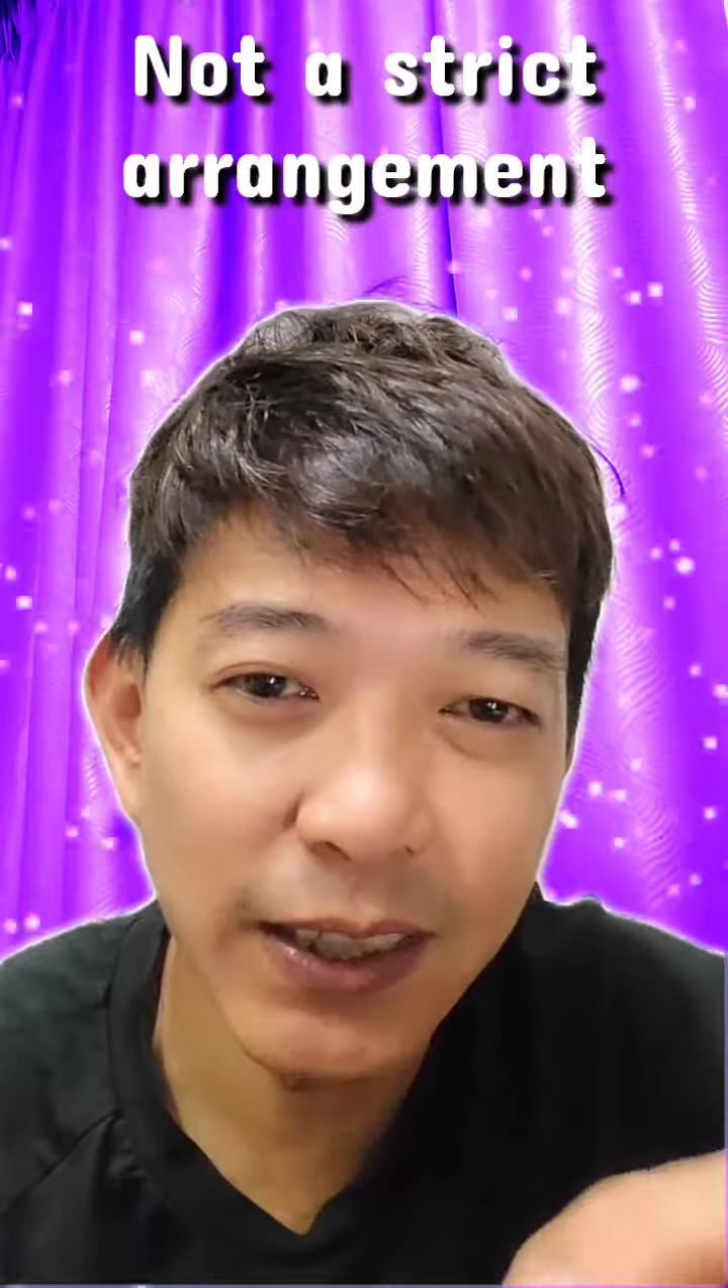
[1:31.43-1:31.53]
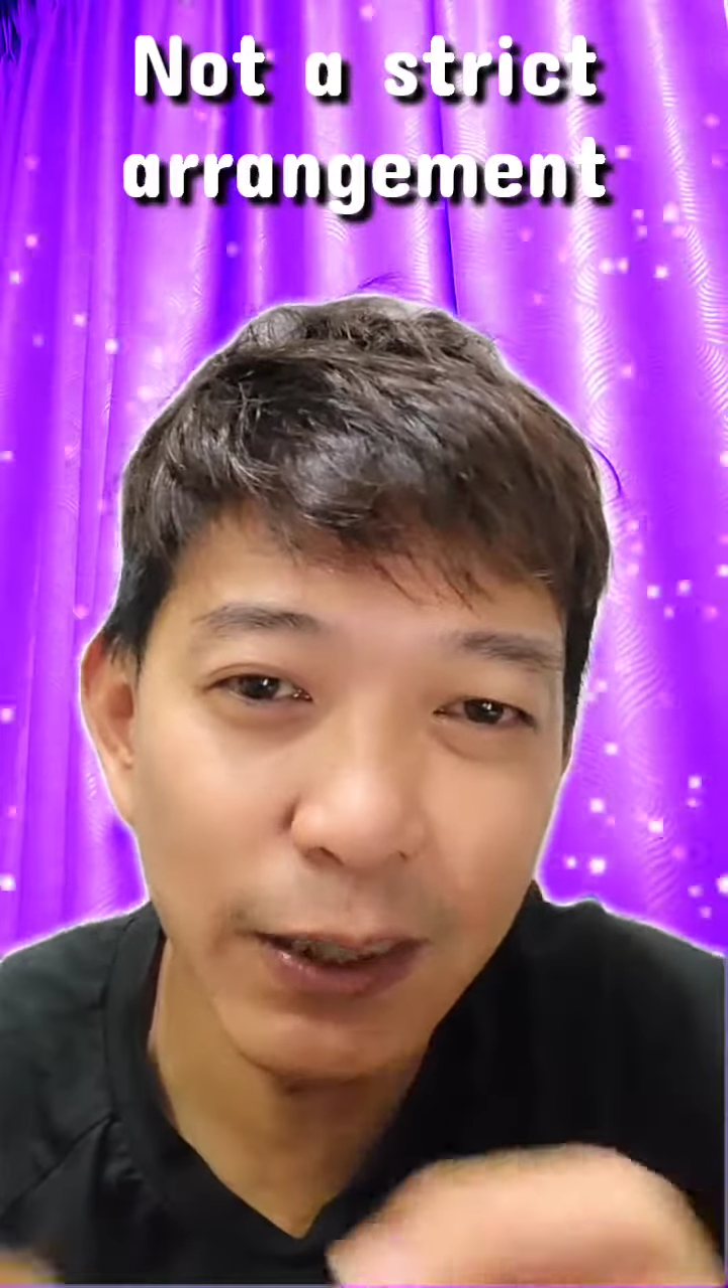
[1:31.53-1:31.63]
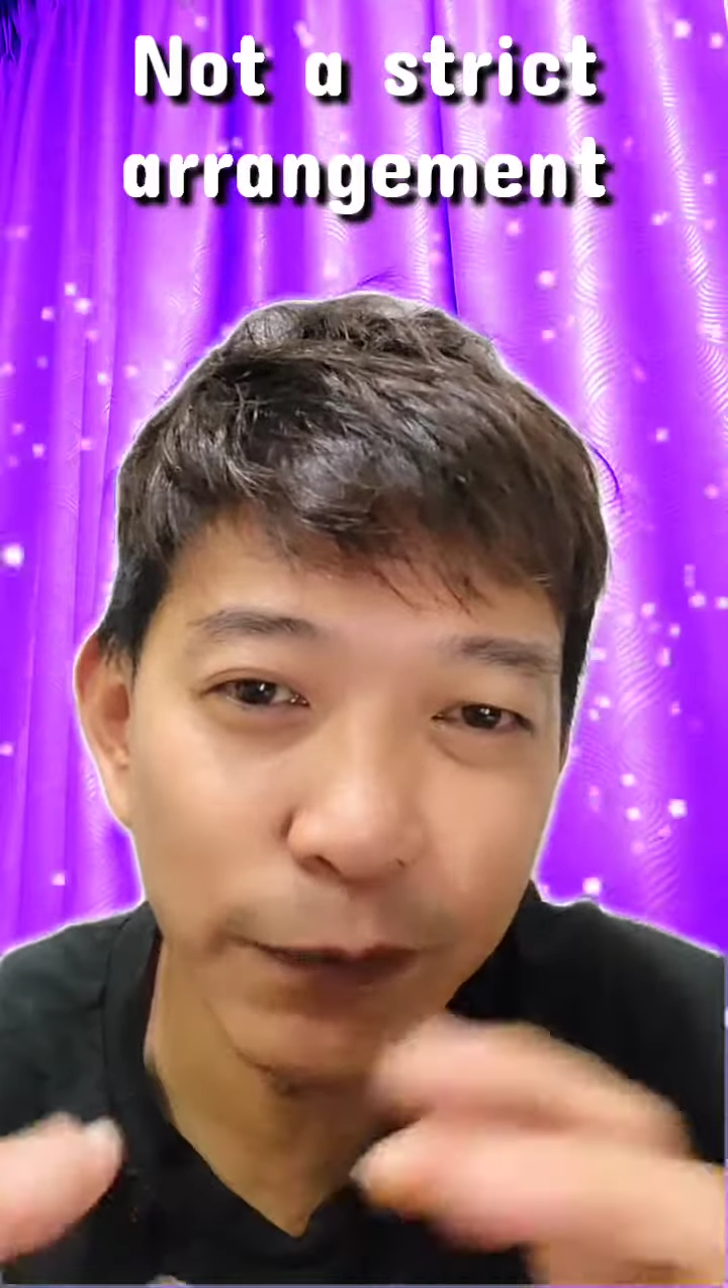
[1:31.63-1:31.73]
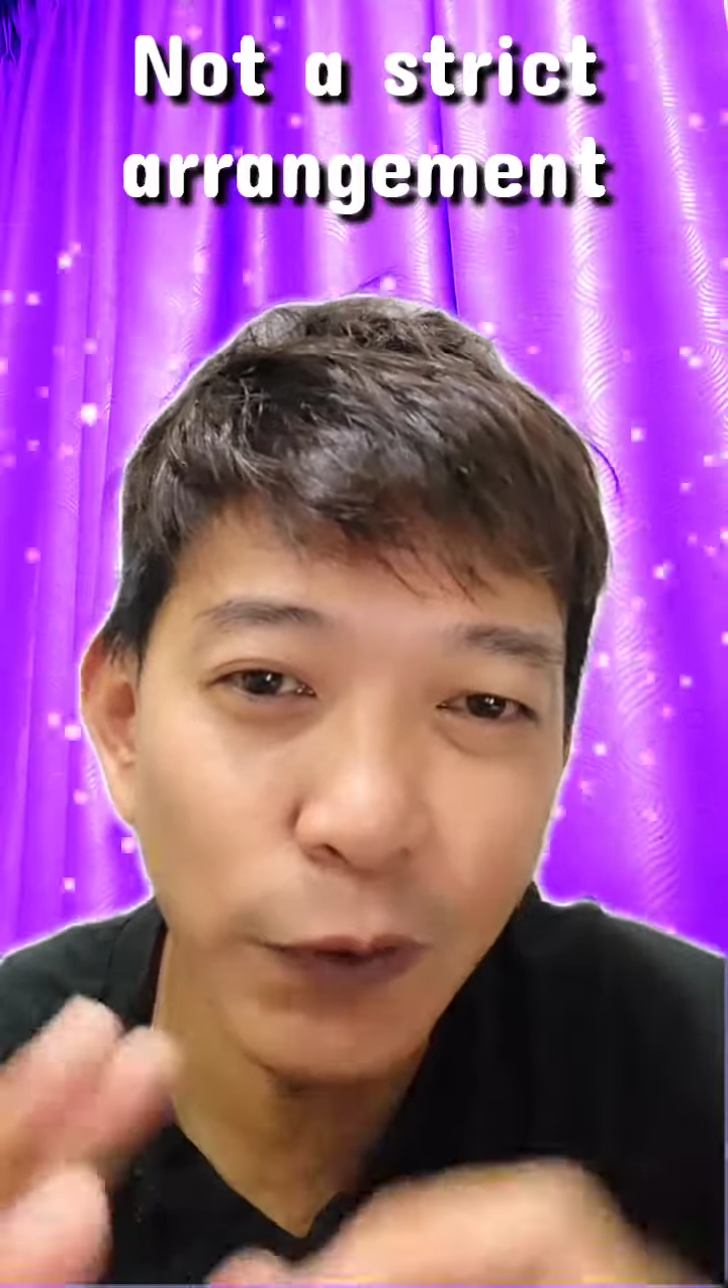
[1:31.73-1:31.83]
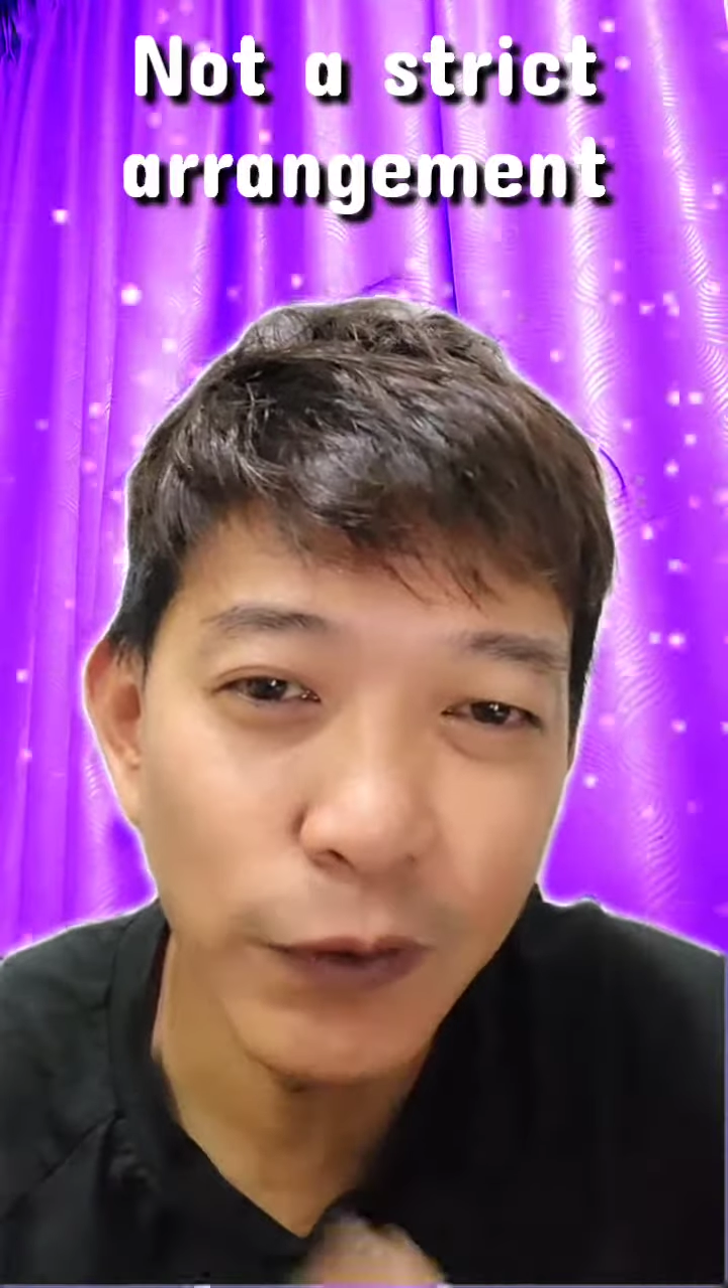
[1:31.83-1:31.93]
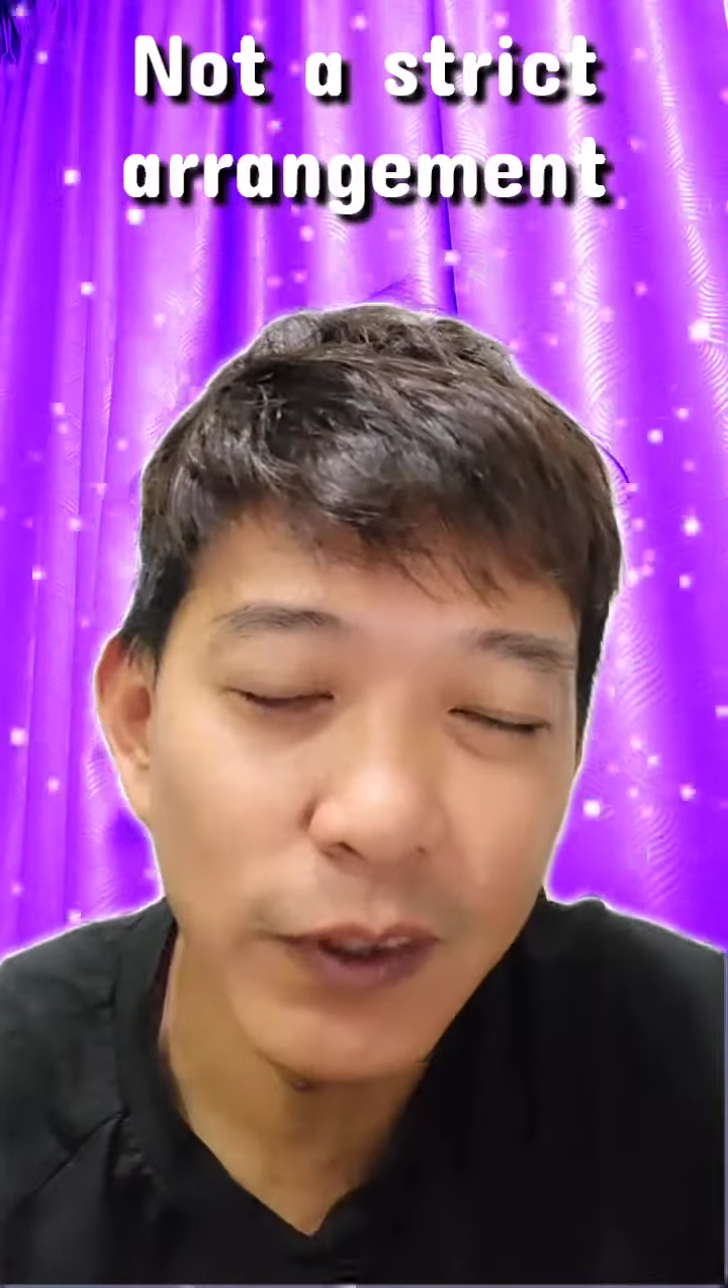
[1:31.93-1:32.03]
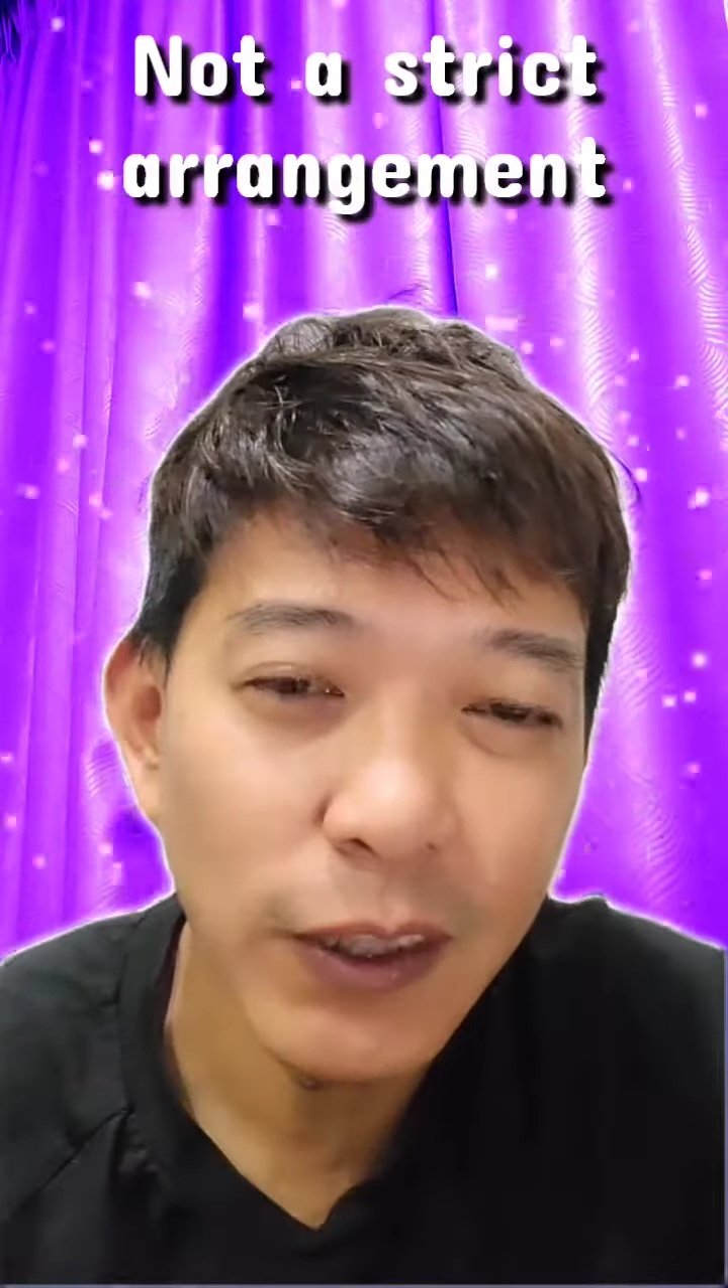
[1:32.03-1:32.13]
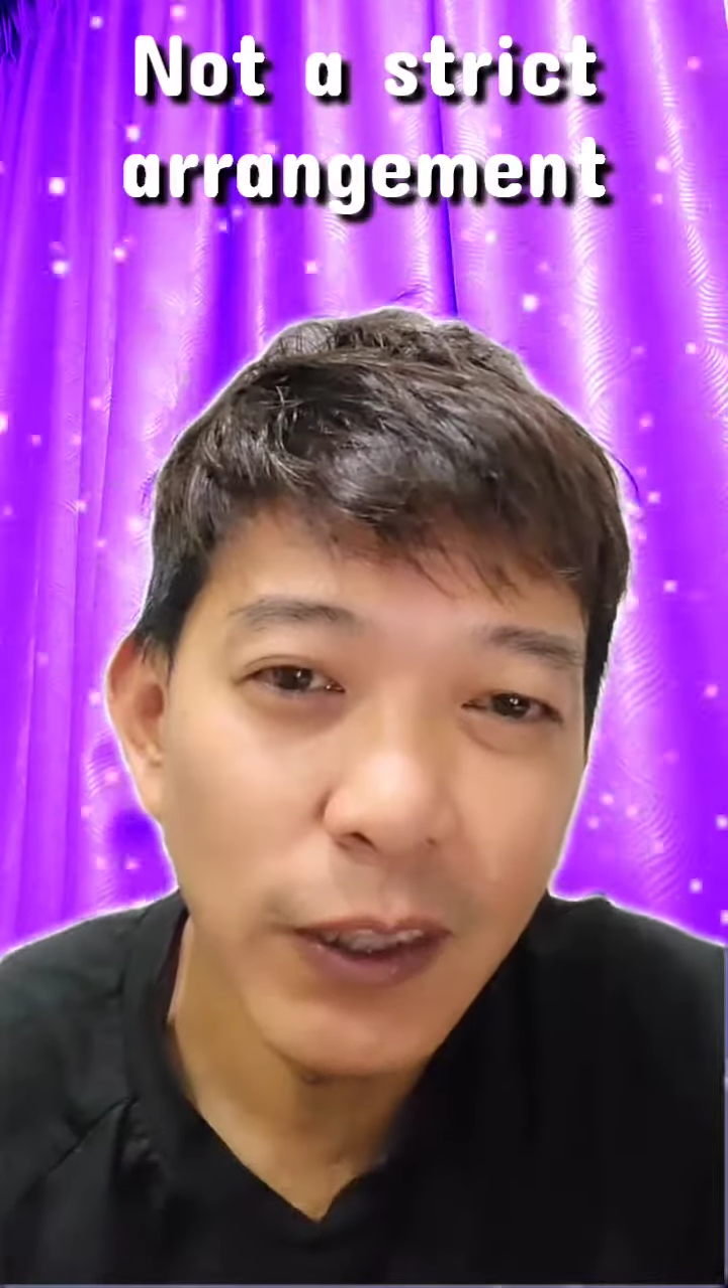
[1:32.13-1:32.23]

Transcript: the default